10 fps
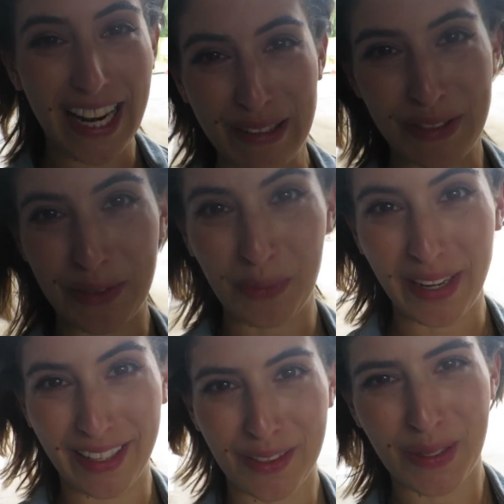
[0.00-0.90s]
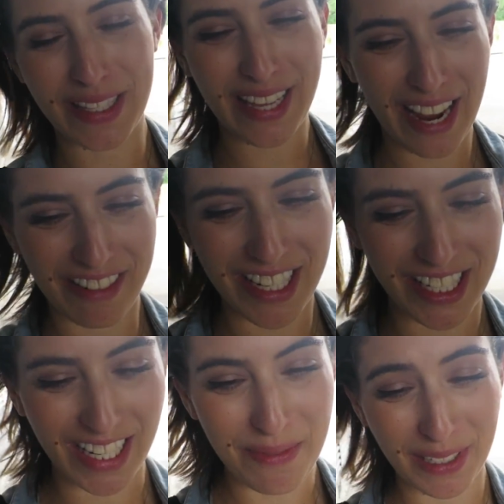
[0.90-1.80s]
announce the winner. It was quite scary
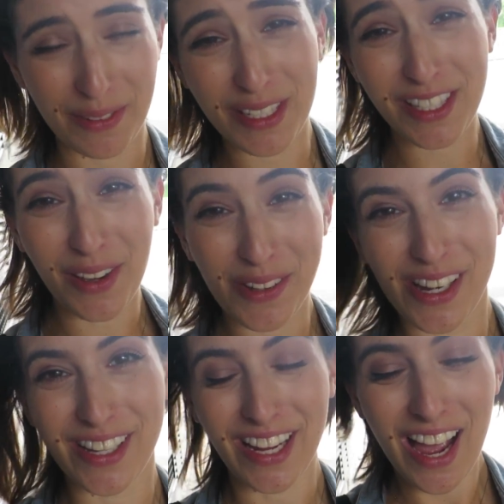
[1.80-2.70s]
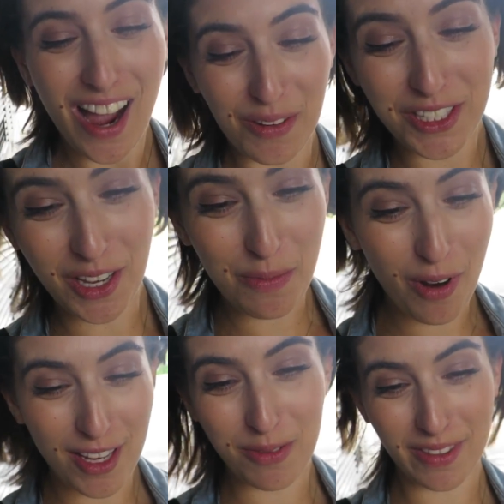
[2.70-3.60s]
actually, but it was so good. I was so
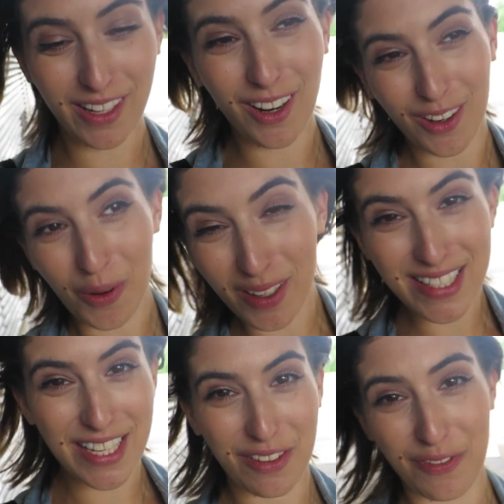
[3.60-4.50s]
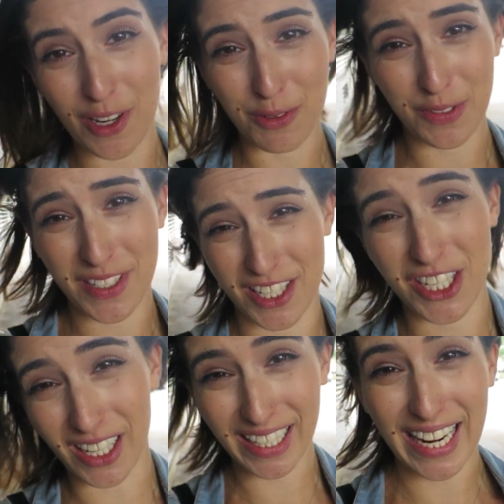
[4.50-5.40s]
impressed with the quality of the films for such
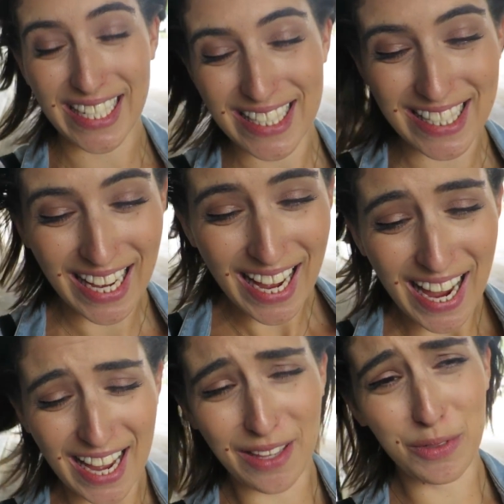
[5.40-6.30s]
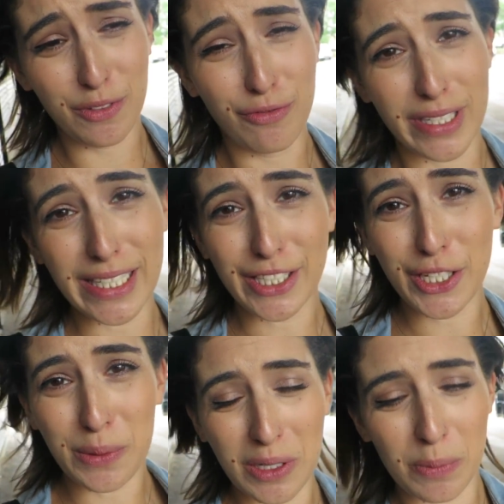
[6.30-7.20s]
young kids, and there was a really
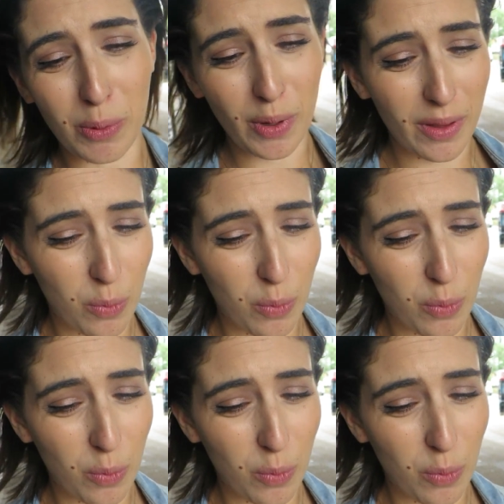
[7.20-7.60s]
cute little boy